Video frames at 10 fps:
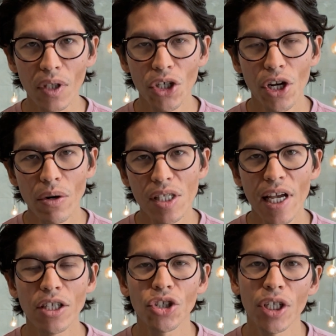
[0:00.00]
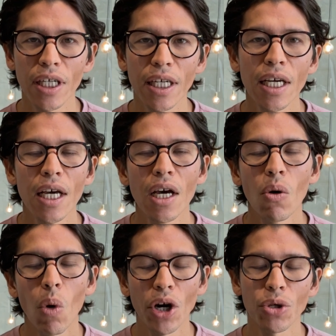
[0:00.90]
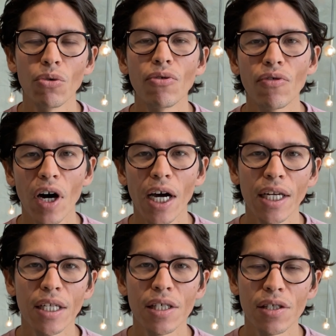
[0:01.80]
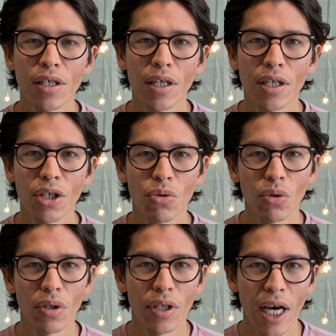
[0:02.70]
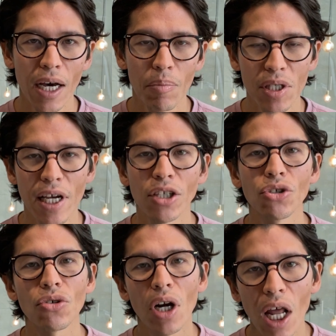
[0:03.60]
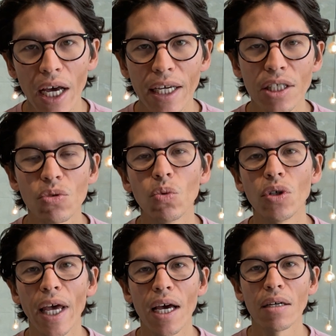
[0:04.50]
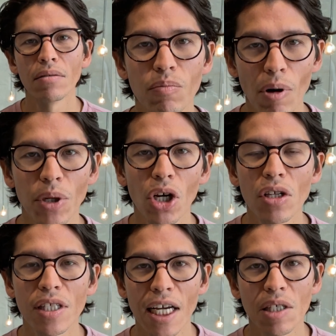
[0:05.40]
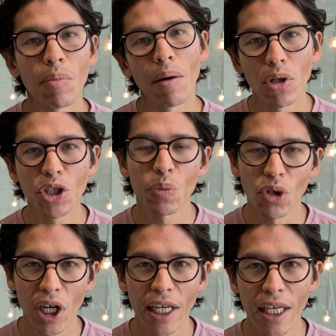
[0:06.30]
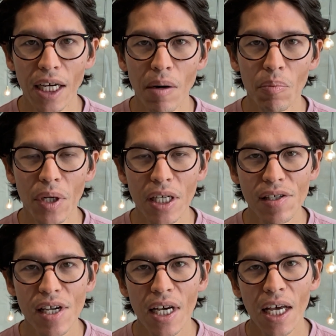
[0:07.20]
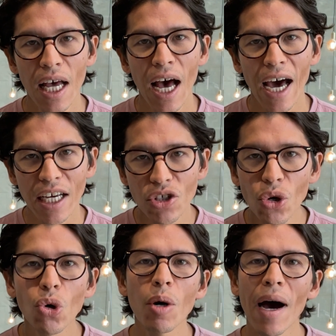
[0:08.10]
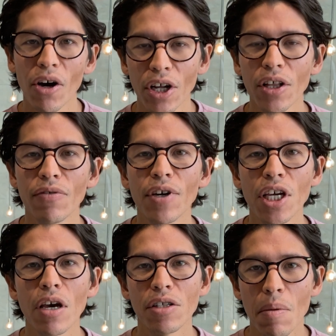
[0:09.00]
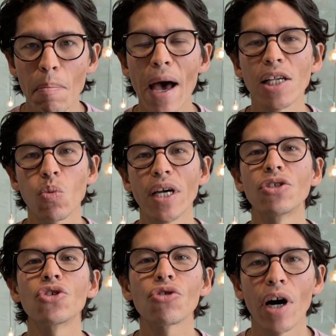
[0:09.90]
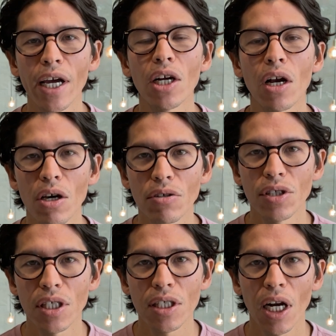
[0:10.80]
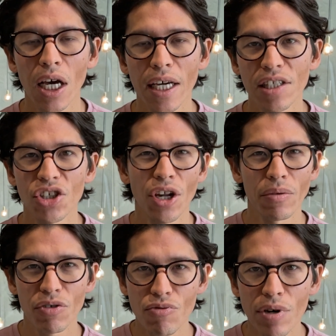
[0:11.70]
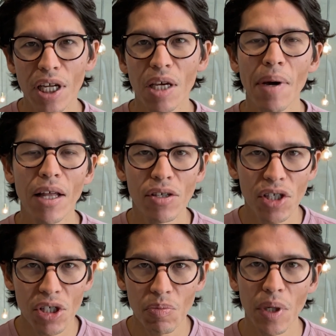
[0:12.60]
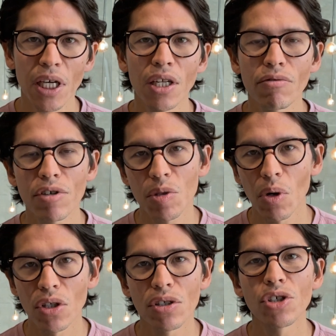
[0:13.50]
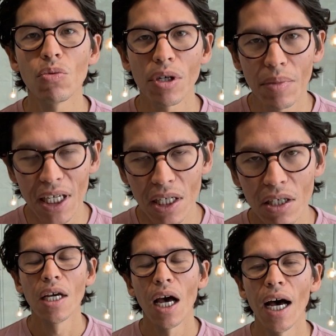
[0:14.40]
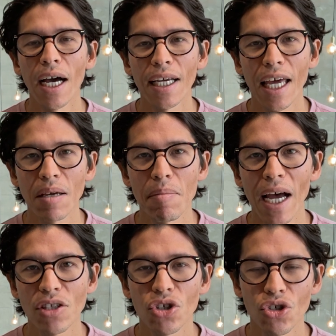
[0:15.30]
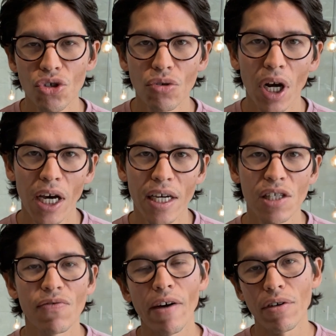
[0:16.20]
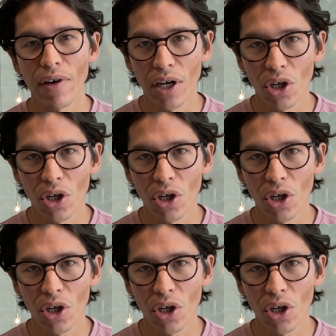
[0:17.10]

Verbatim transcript: you know essentially what you'll find is that you will, that a potential client will get probably contacted by multiple cleaning companies. And I talk about on other videos the best way to try and close these clients. You know, it's really about the speed of response. You want to be uh, getting back to new clients very, very